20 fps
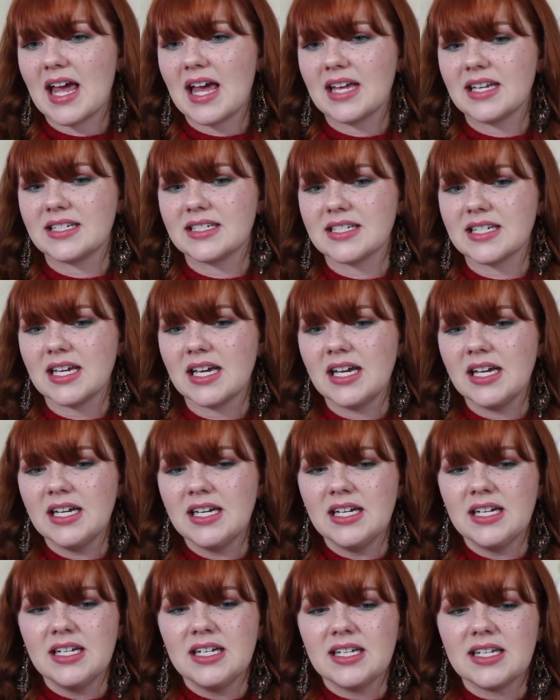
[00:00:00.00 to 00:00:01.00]
And
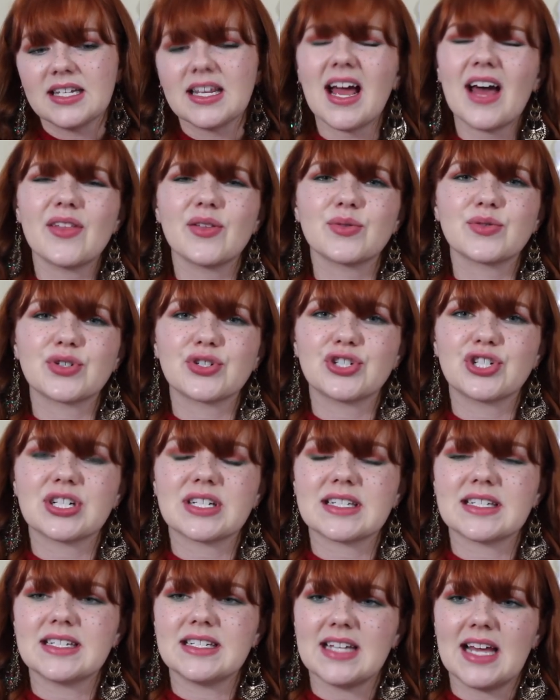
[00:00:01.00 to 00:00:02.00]
yeah, those are
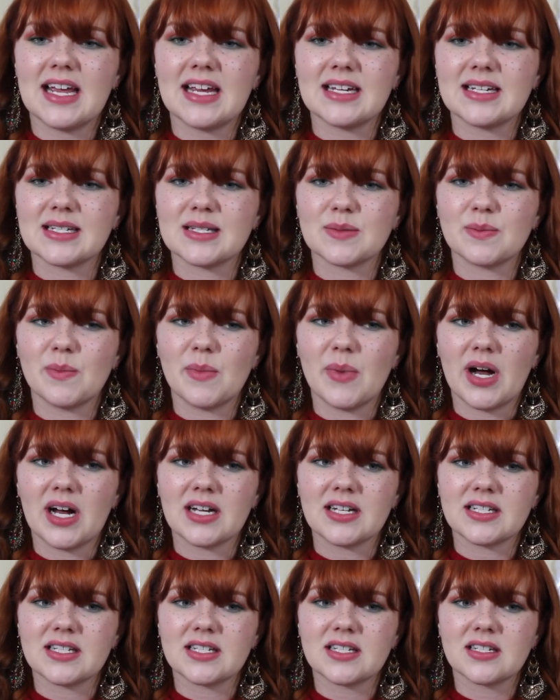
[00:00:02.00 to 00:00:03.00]
just days,
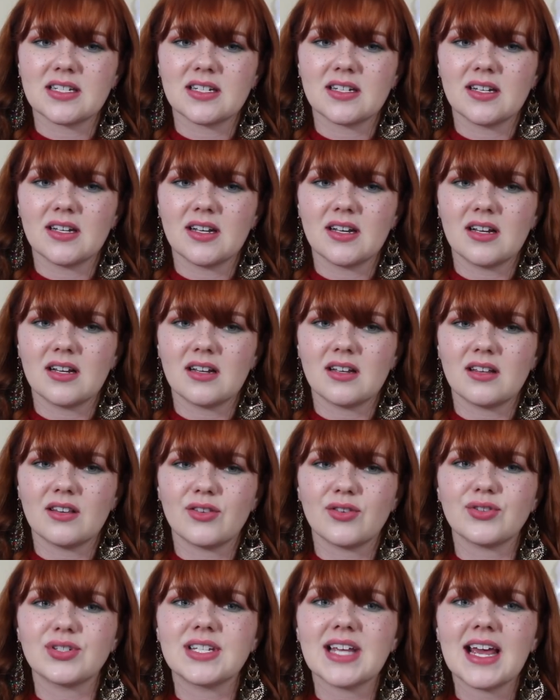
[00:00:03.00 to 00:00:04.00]
but
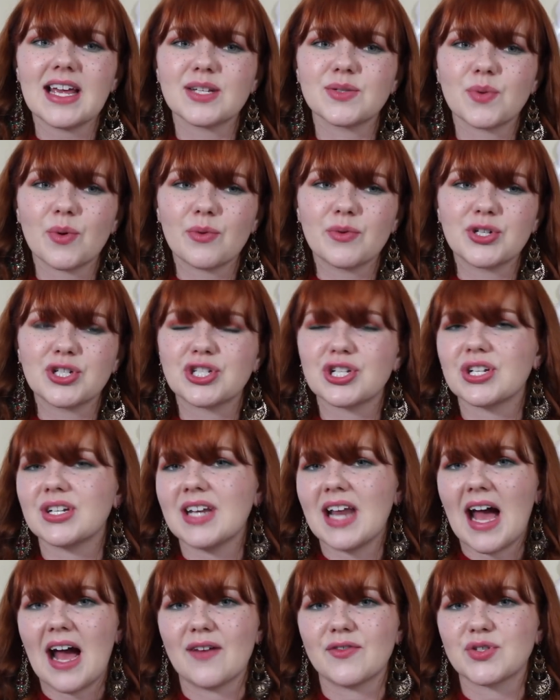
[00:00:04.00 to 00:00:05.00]
they're days where we
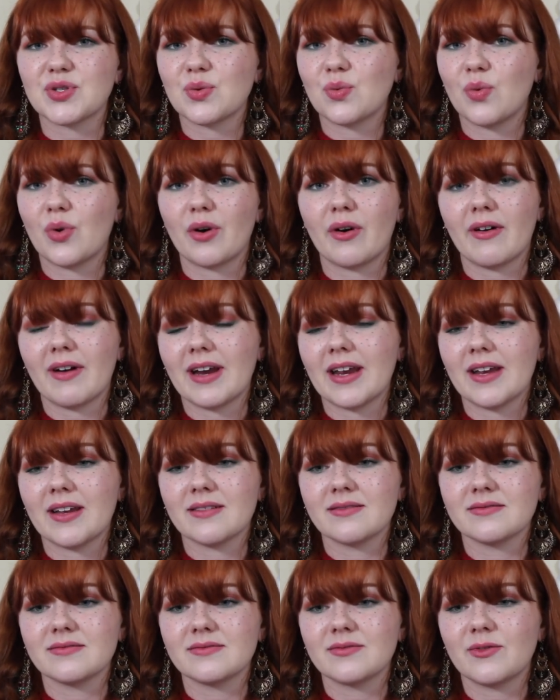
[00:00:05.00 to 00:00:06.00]
shouldn't have to
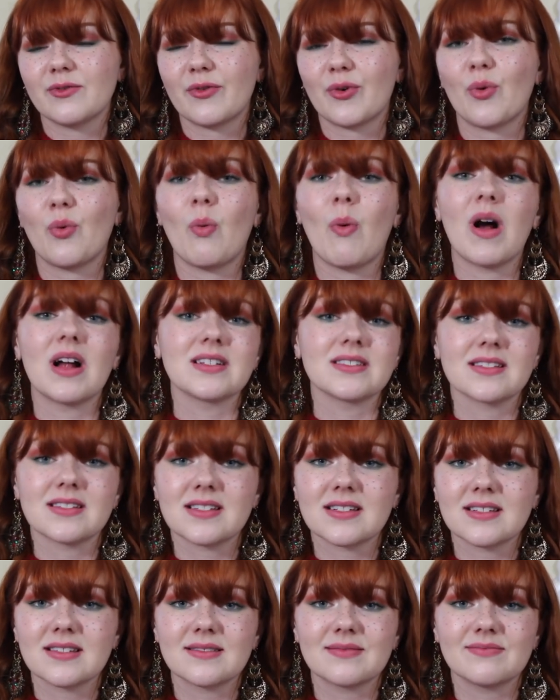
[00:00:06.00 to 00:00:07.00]
worry for
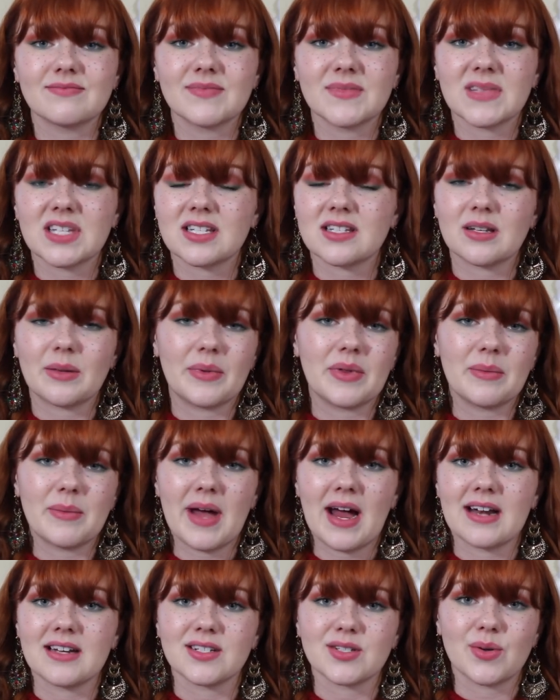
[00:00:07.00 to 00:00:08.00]
once that something
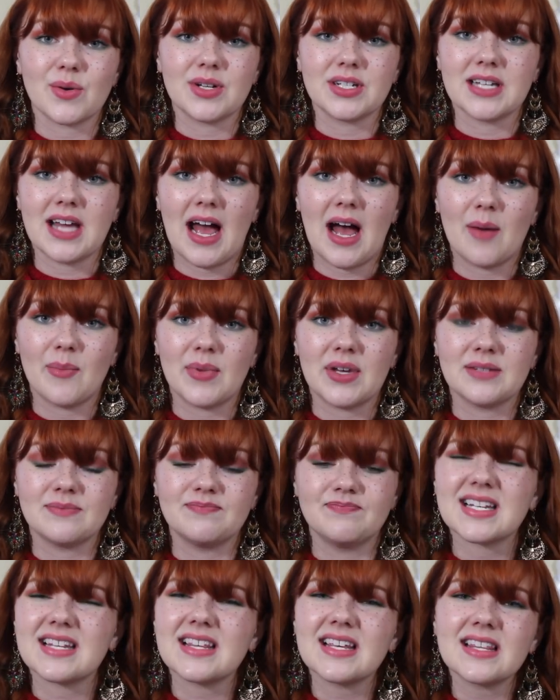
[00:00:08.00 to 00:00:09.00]
bad is going to happen.
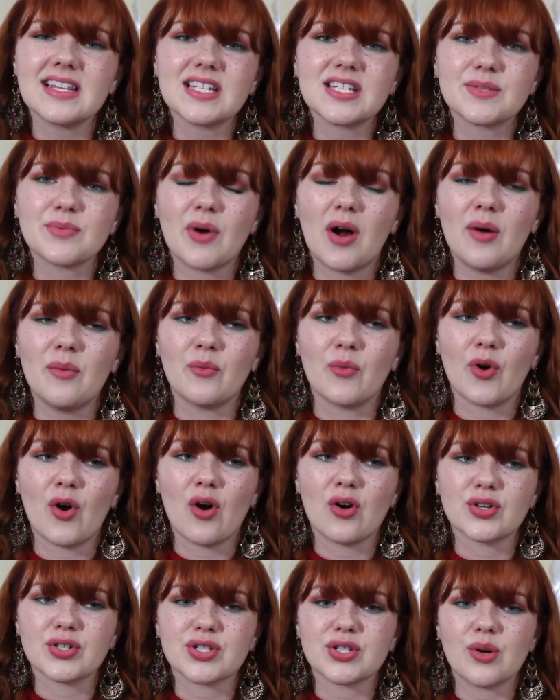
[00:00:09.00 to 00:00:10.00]
Because I think that's the problem. We're
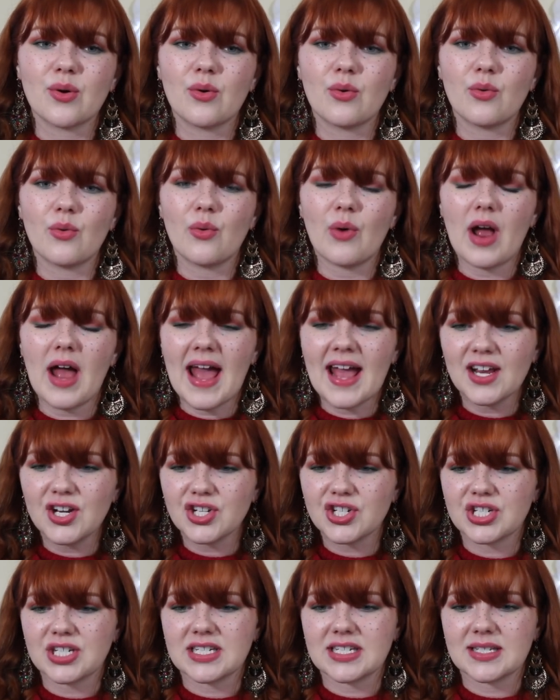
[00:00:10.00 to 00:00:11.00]
also
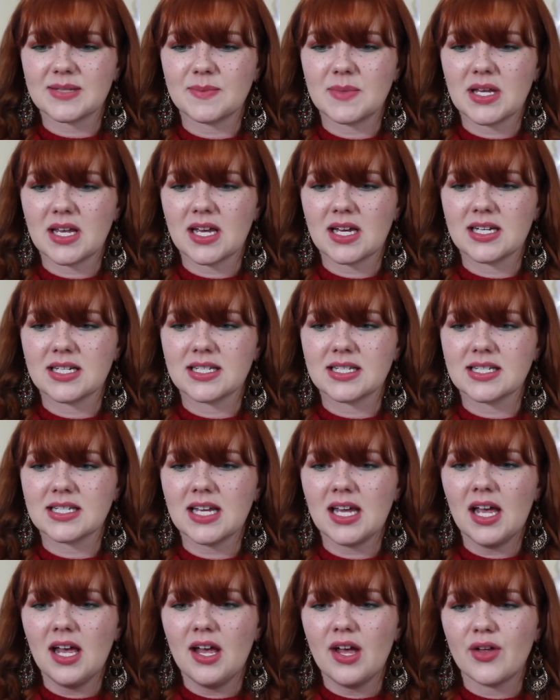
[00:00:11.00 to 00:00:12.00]
anxious
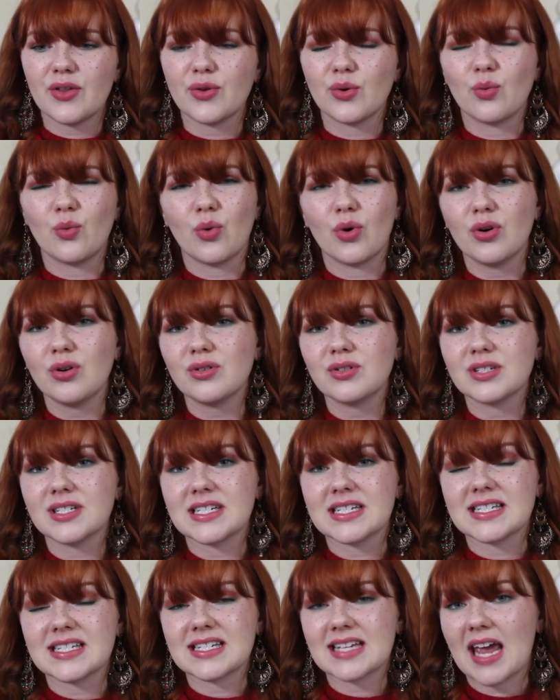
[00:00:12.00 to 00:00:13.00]
because the
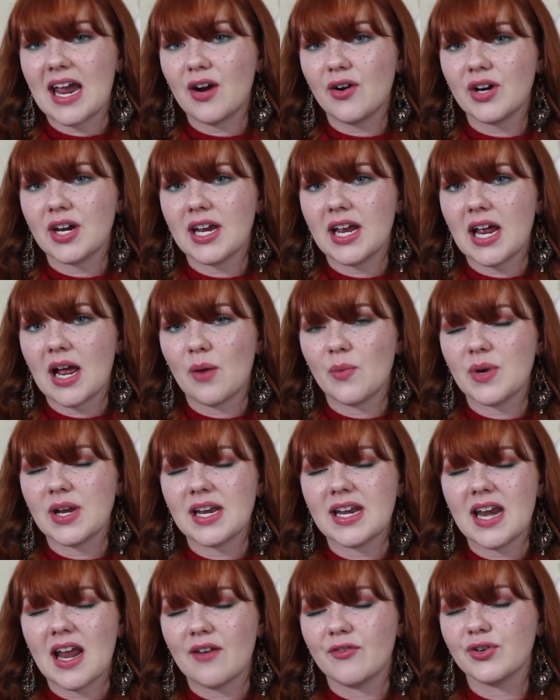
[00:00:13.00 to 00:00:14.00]
world is scary and
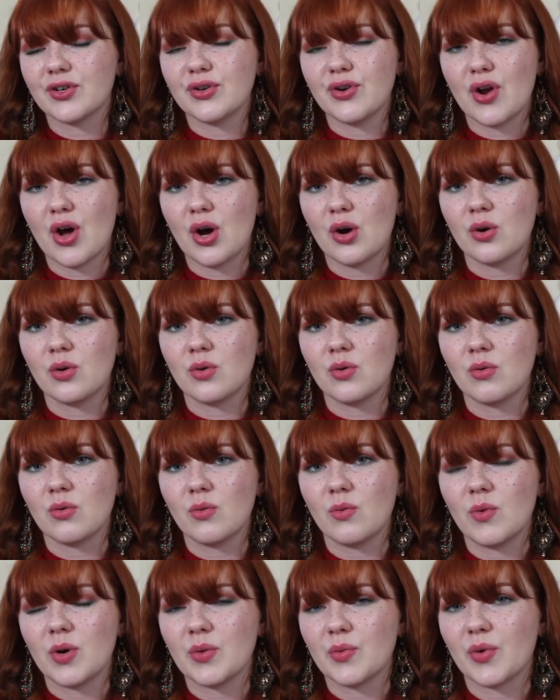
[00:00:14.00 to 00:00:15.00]
we never
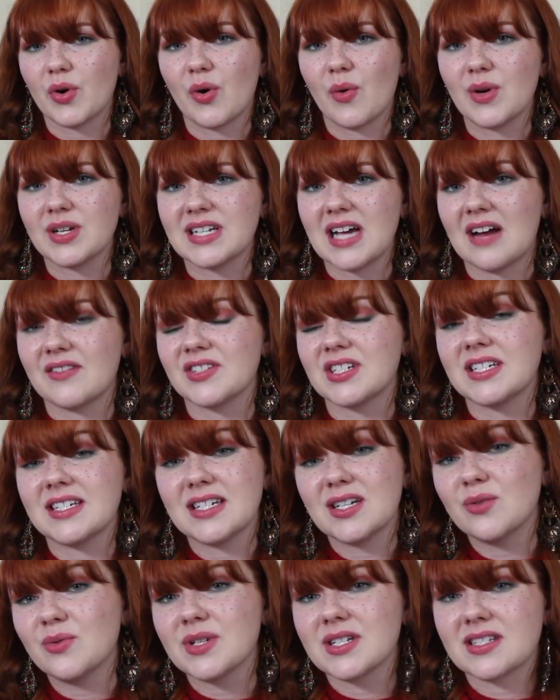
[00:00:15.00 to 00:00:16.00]
know when we're going to have to
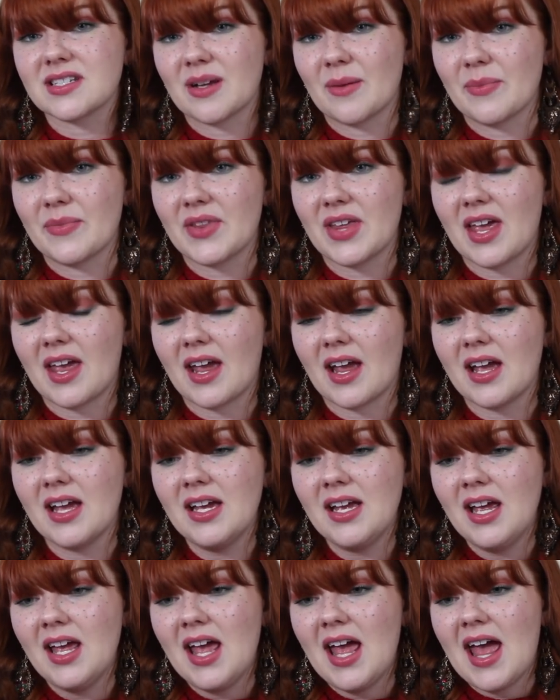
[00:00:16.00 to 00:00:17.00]
deal with something.
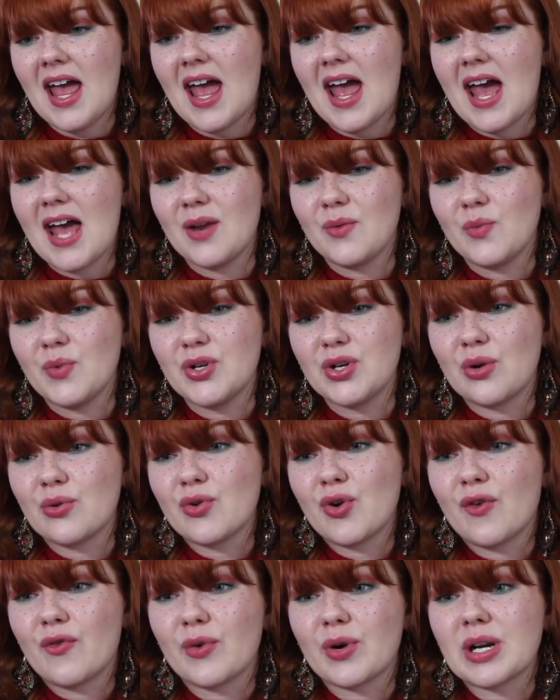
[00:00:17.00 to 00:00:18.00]
And we
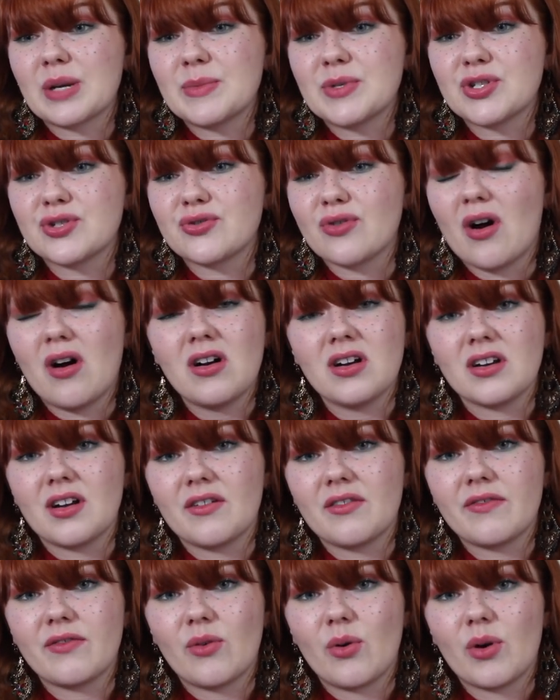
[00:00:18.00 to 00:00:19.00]
don't know if we're going to be strong
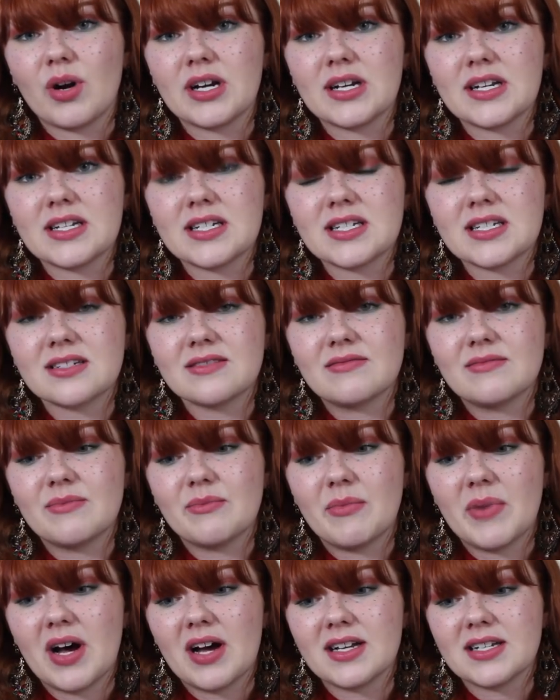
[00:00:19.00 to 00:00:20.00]
enough for it.
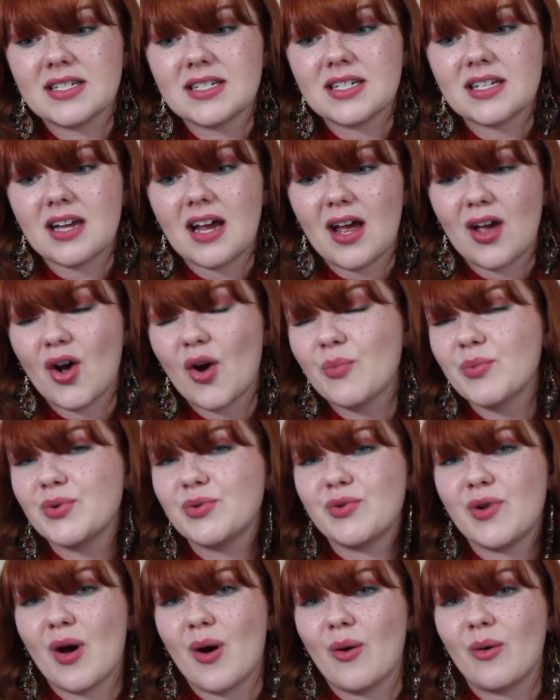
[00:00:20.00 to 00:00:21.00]
But I hope
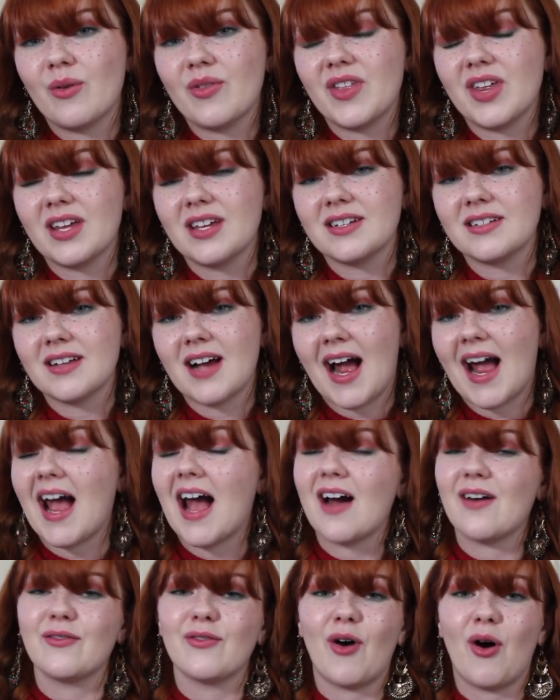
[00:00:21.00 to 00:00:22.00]
you know that I
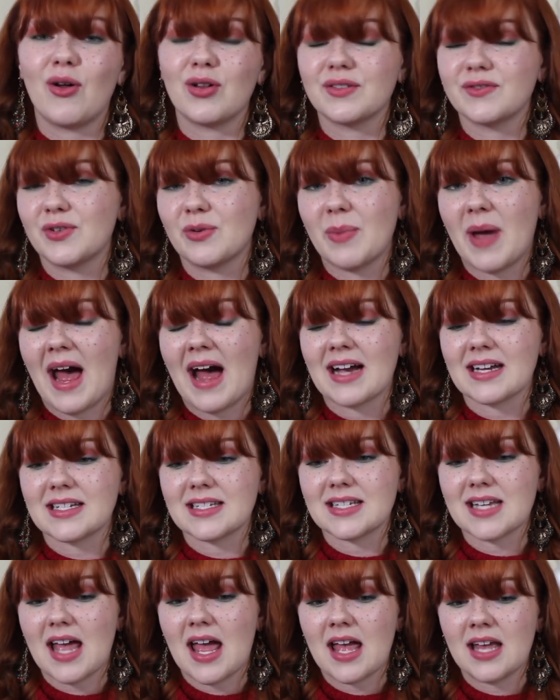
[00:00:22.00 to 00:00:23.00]
have all of your
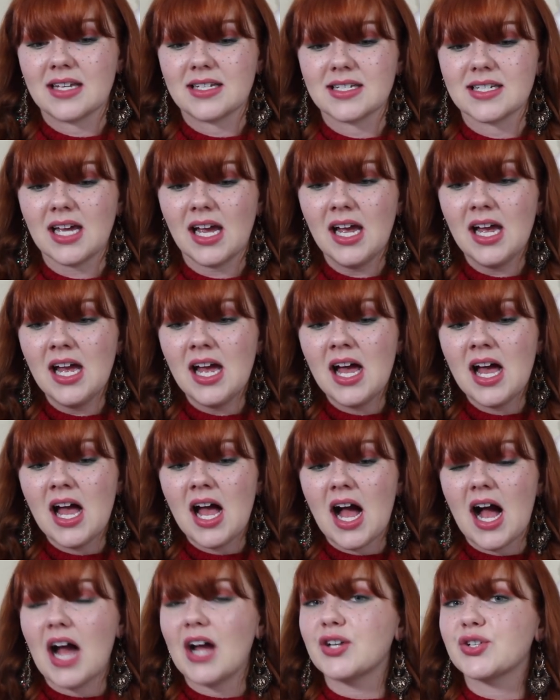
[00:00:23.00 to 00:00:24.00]
backs. And
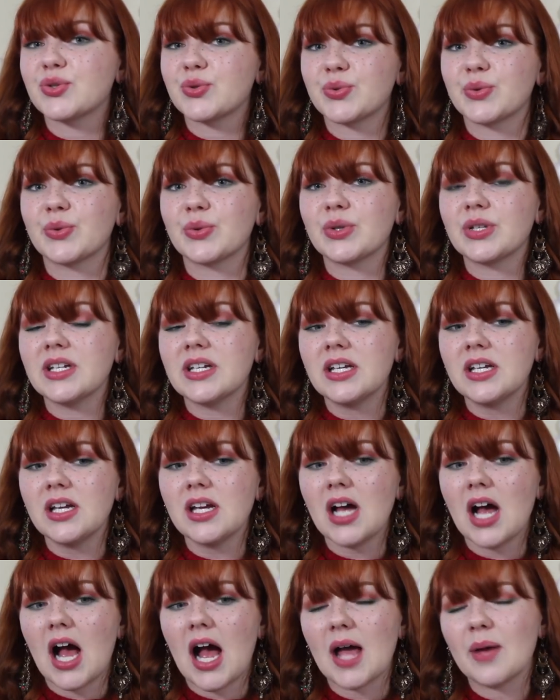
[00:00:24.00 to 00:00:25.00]
I
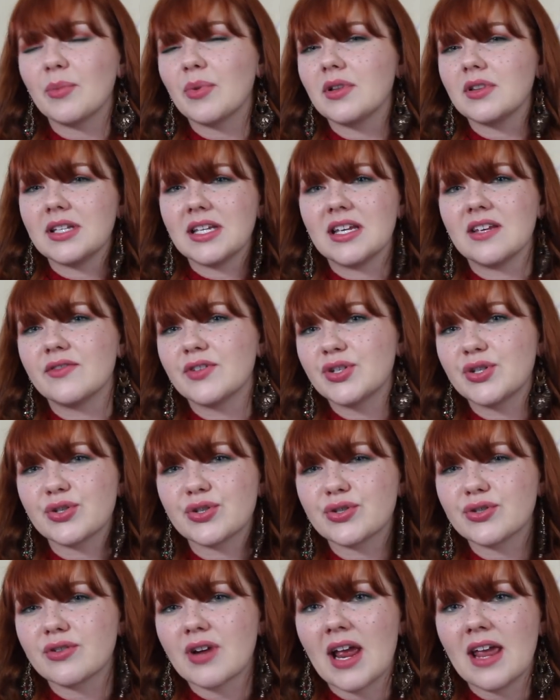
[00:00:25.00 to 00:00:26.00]
believe in
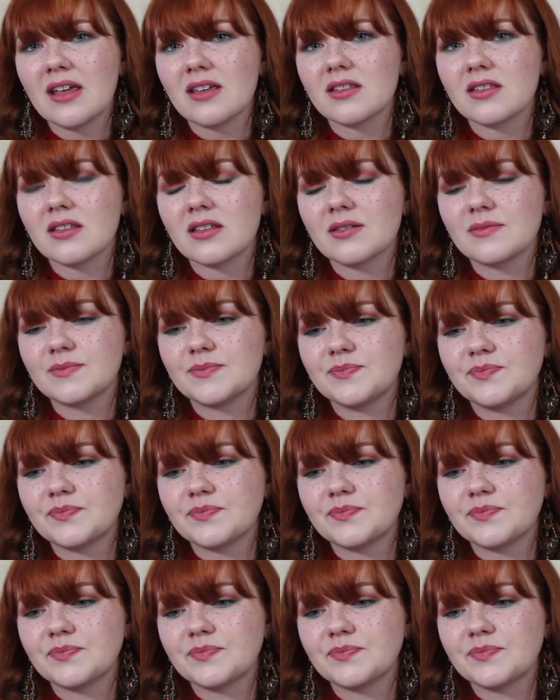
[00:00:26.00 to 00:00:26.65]
your strength.